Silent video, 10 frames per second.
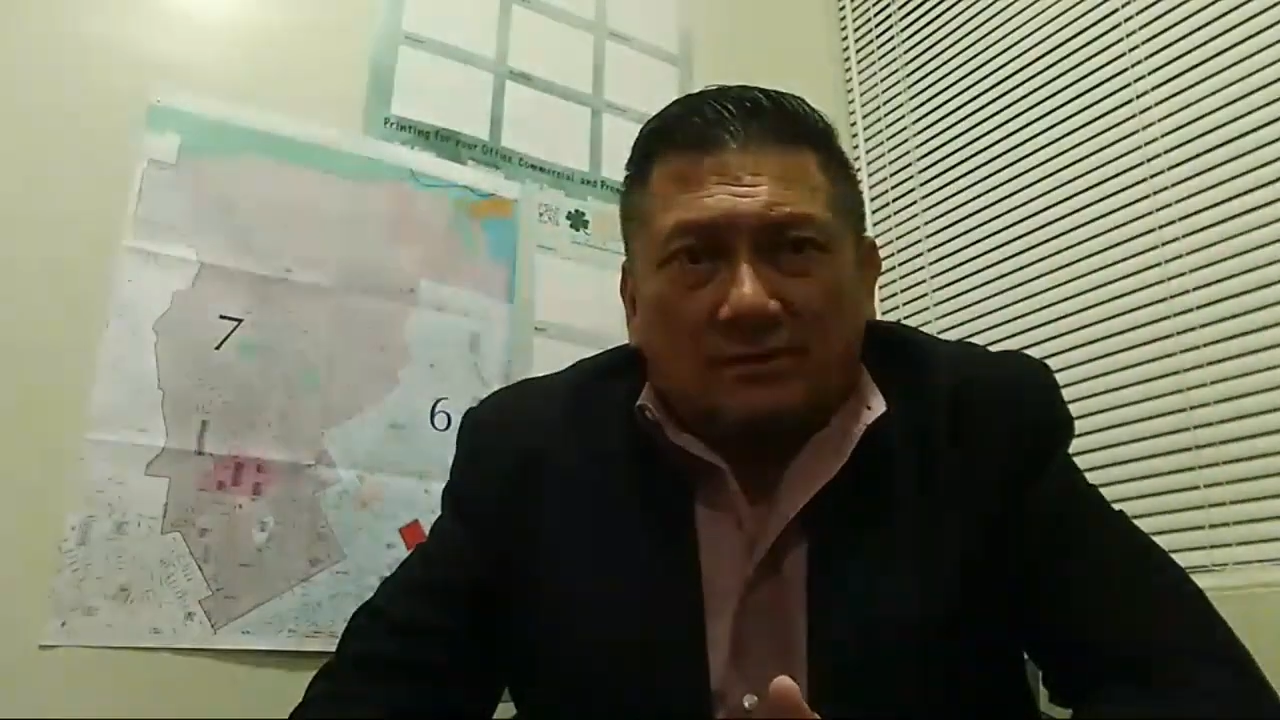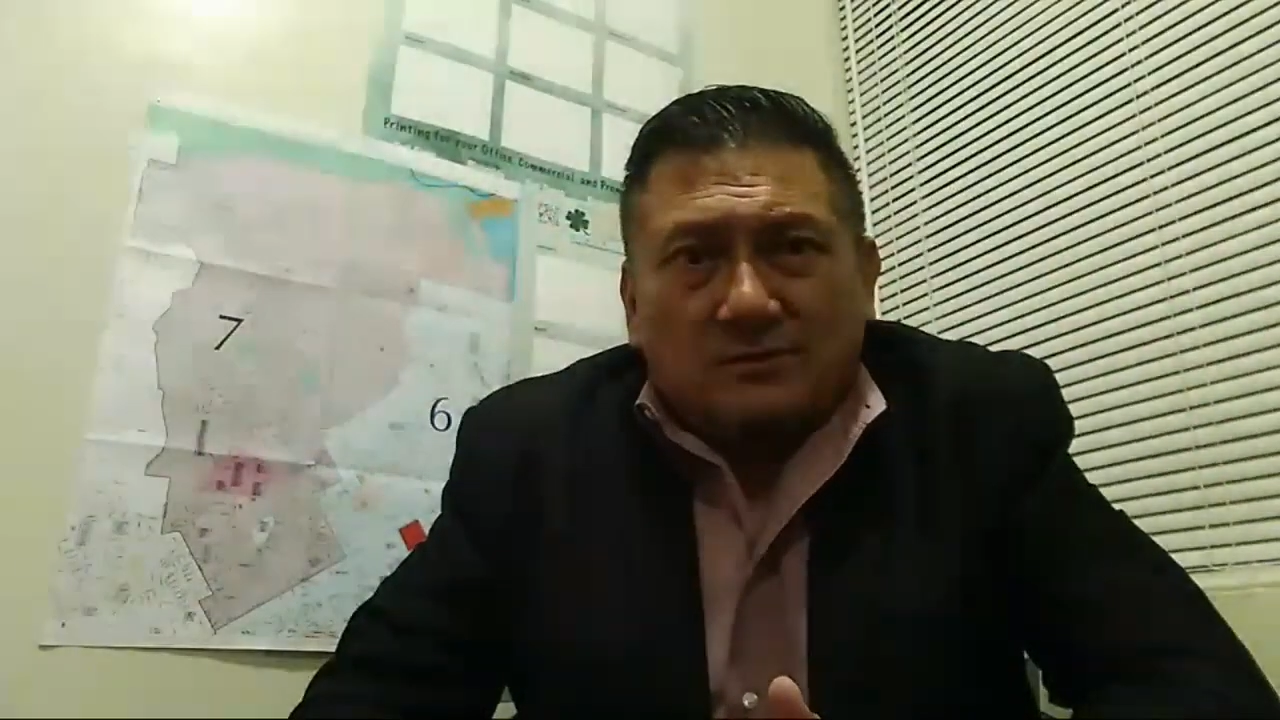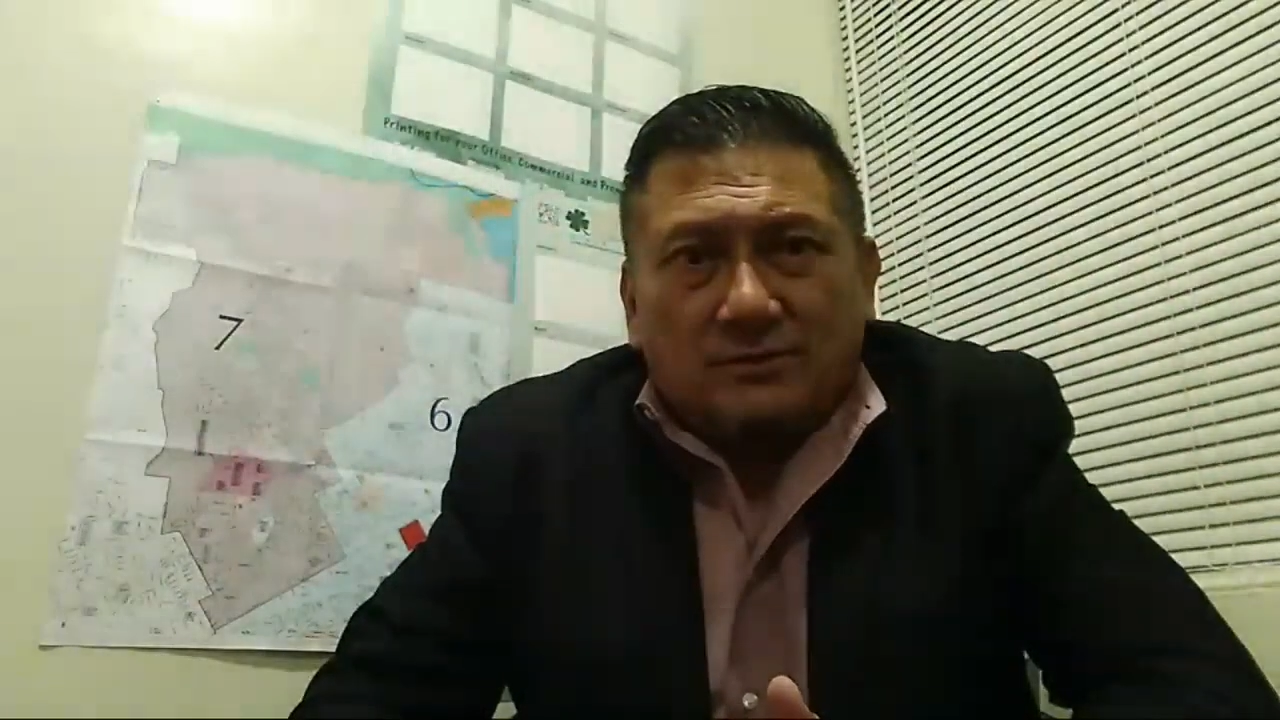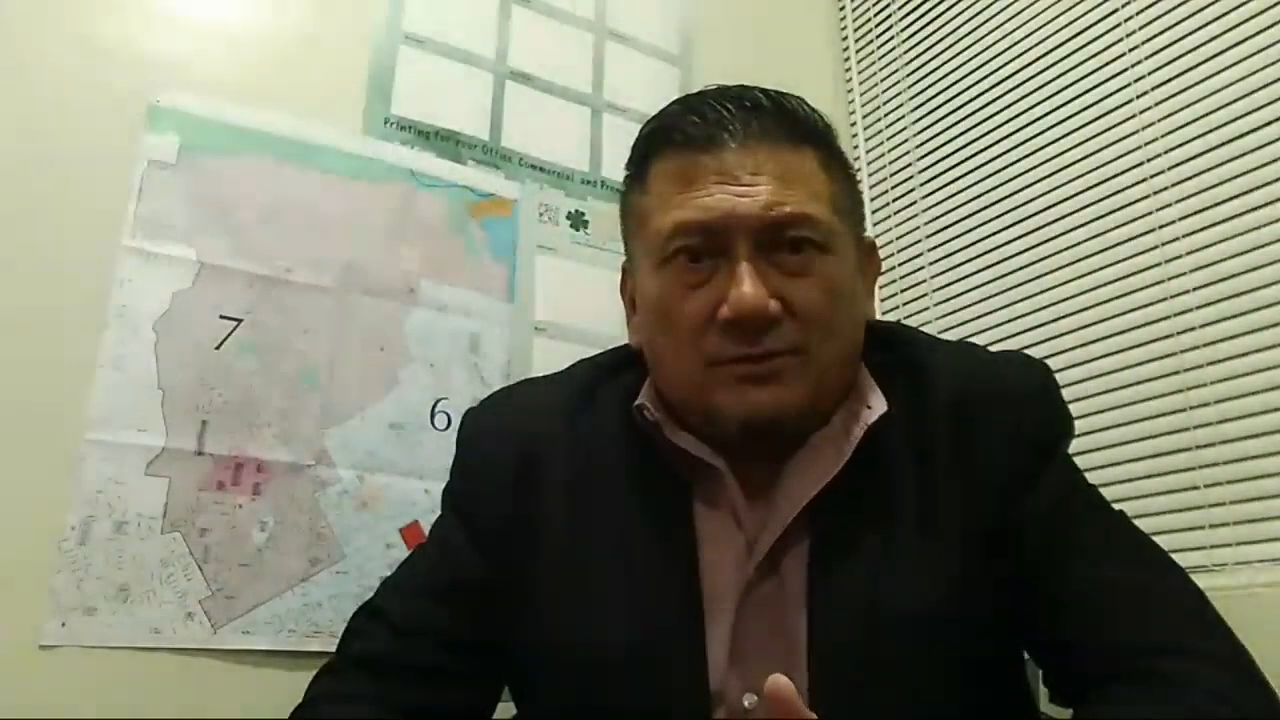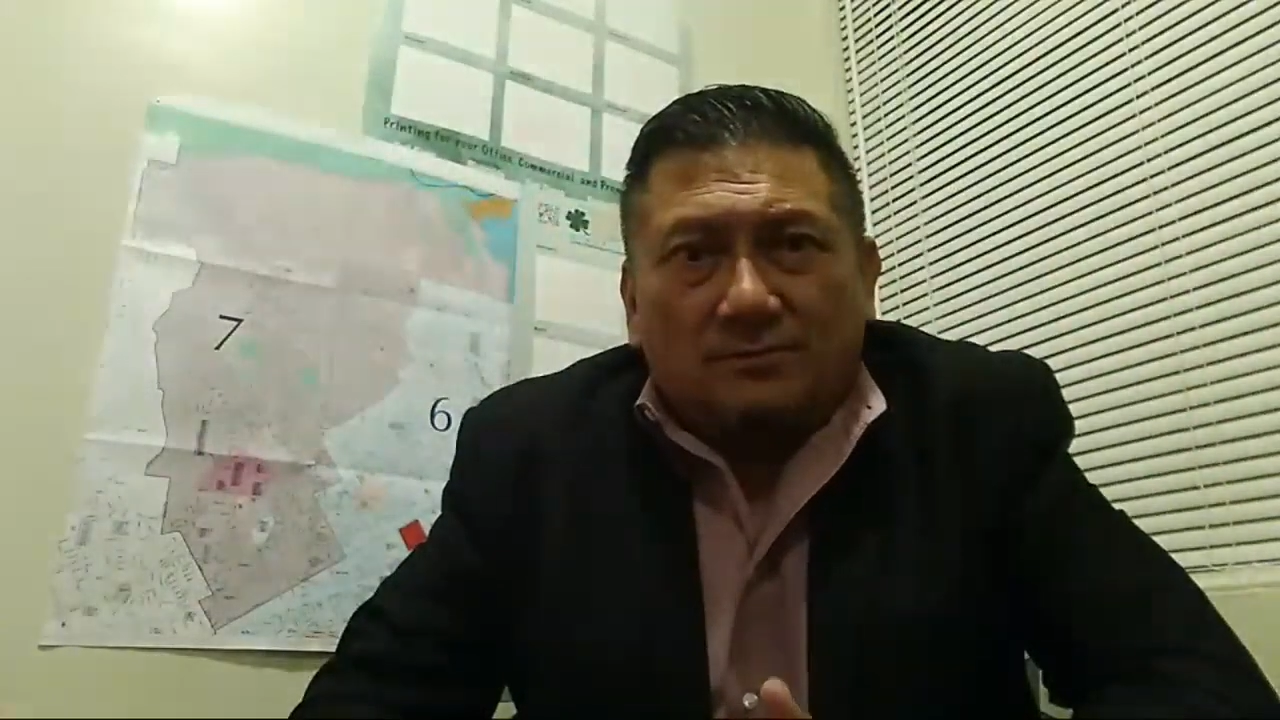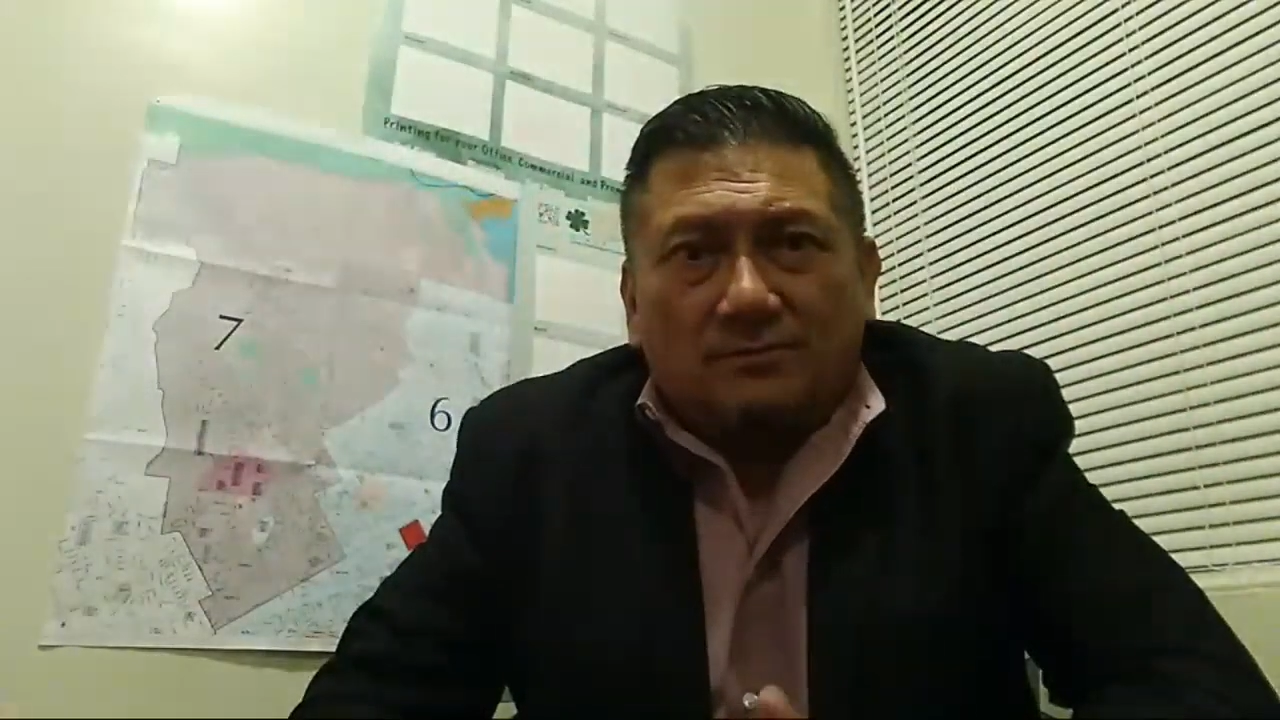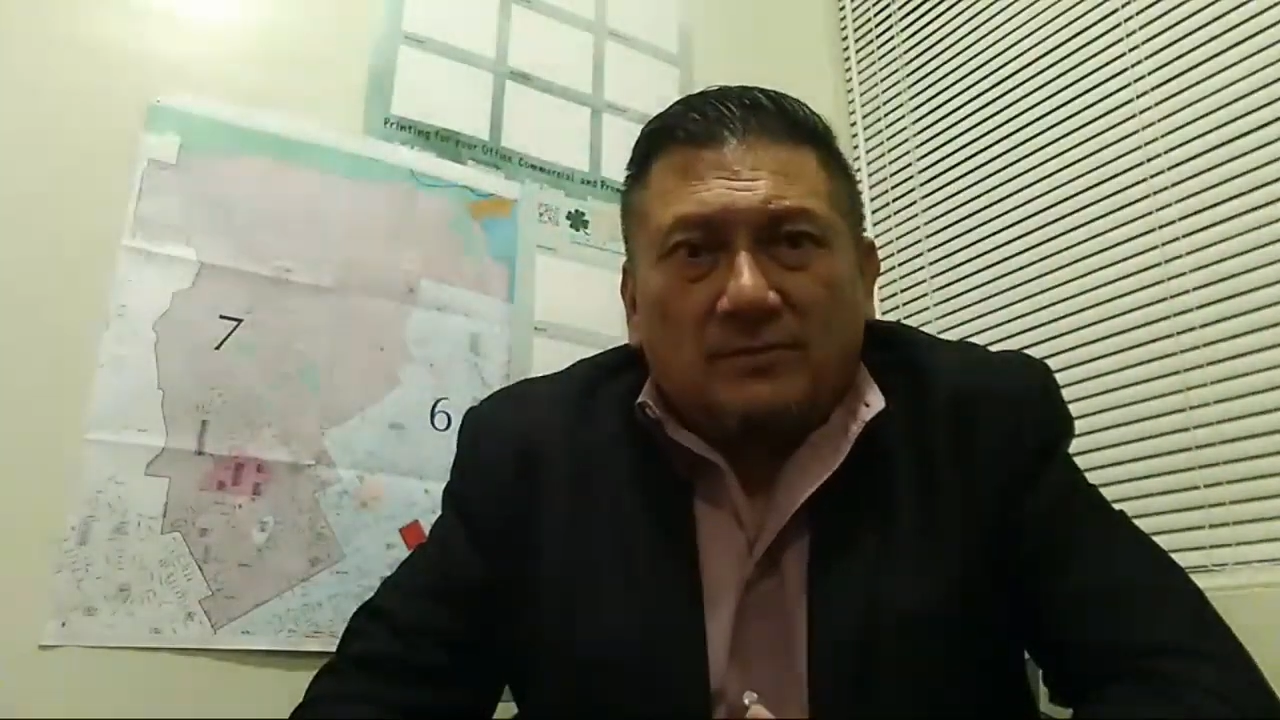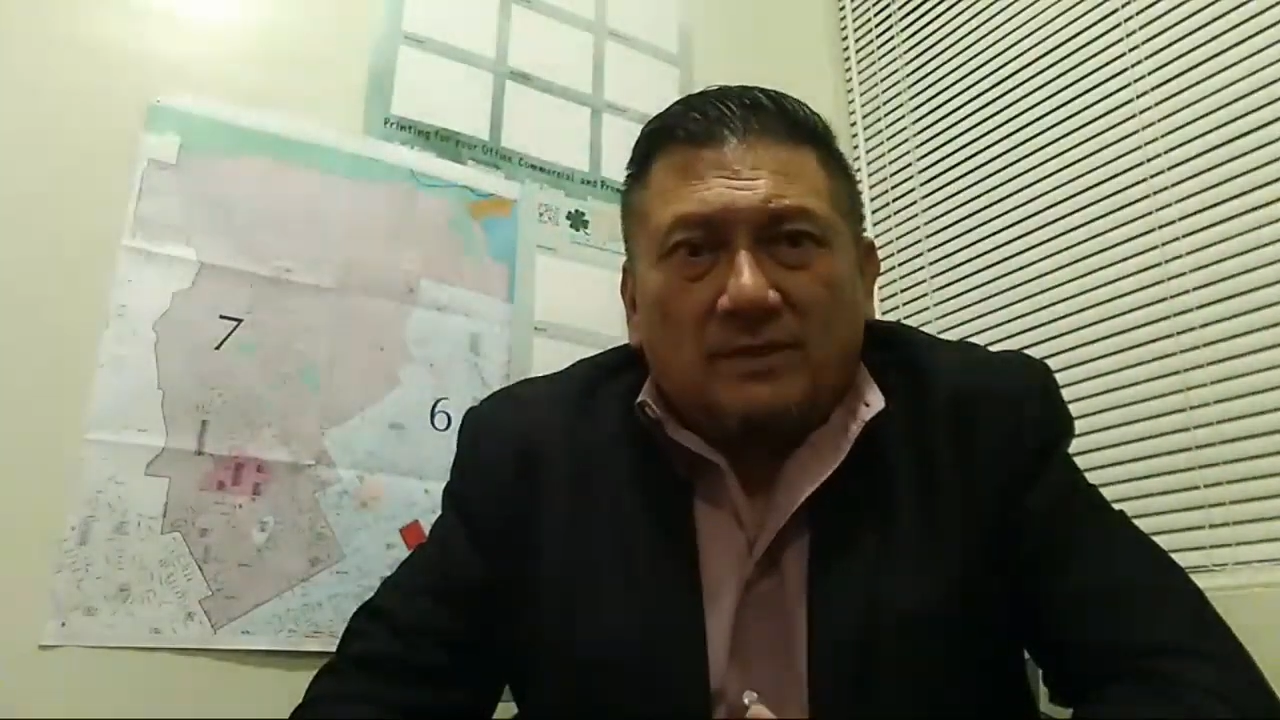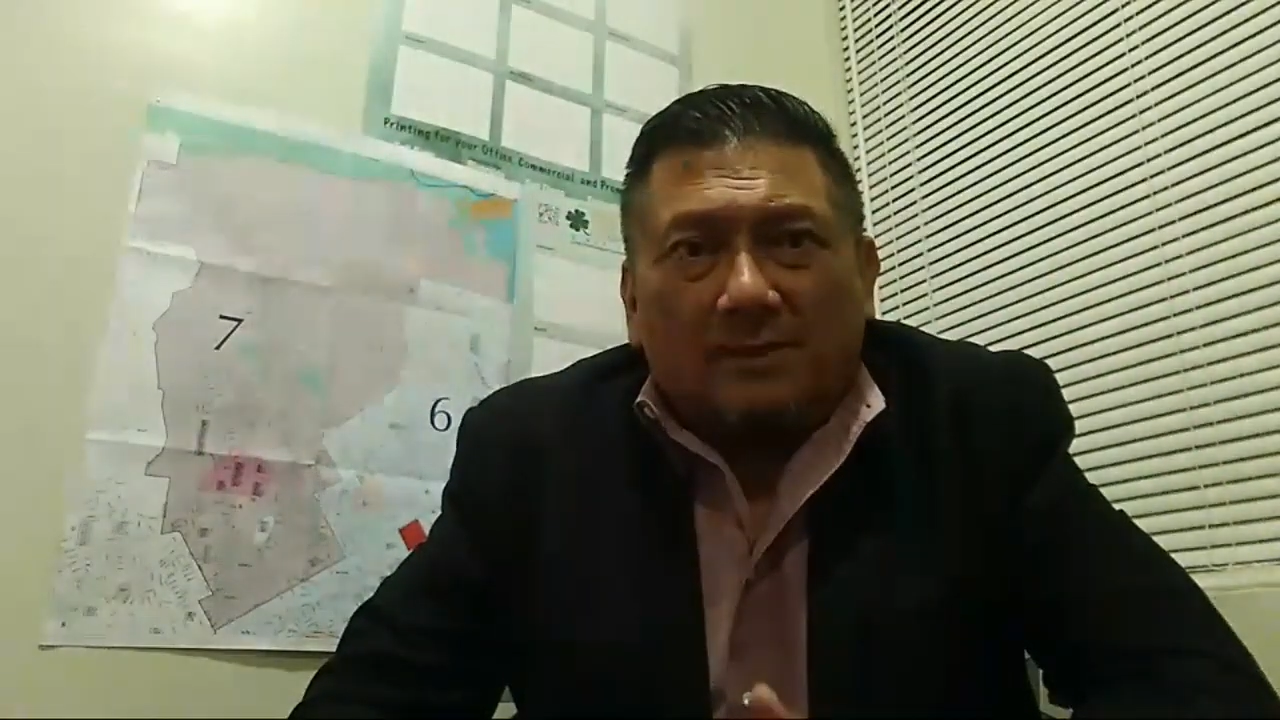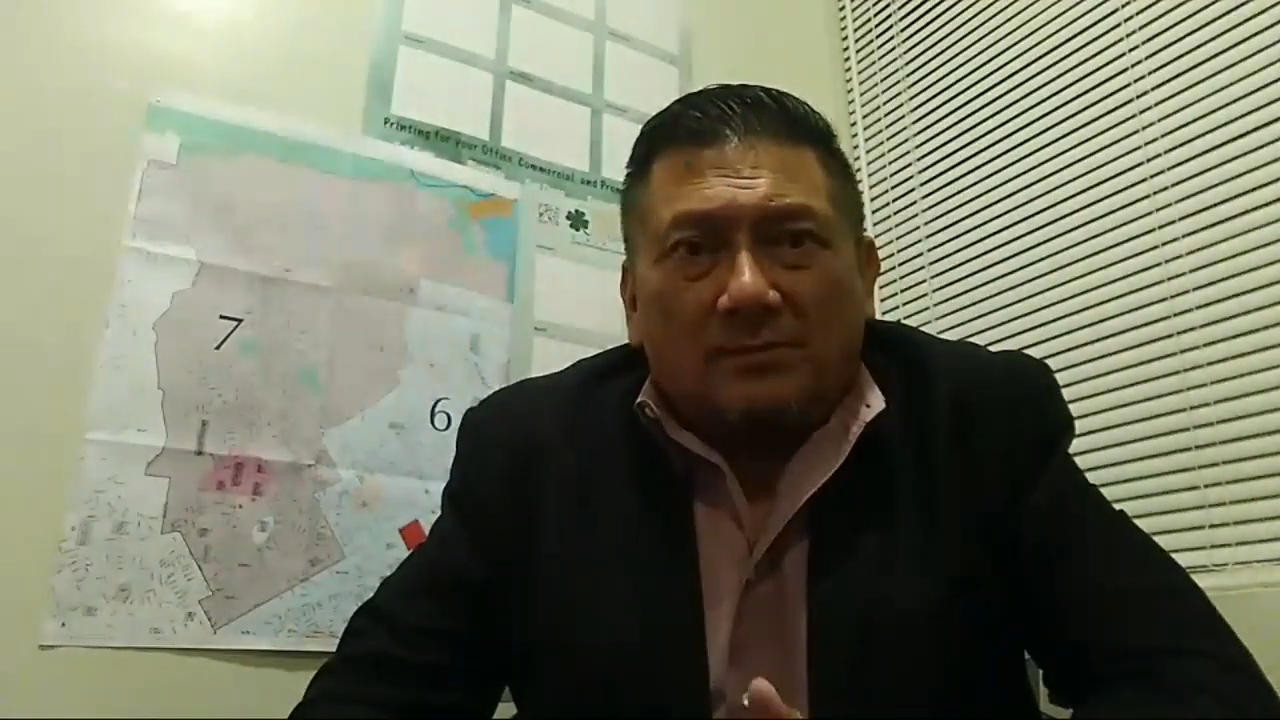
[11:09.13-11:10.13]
So I'm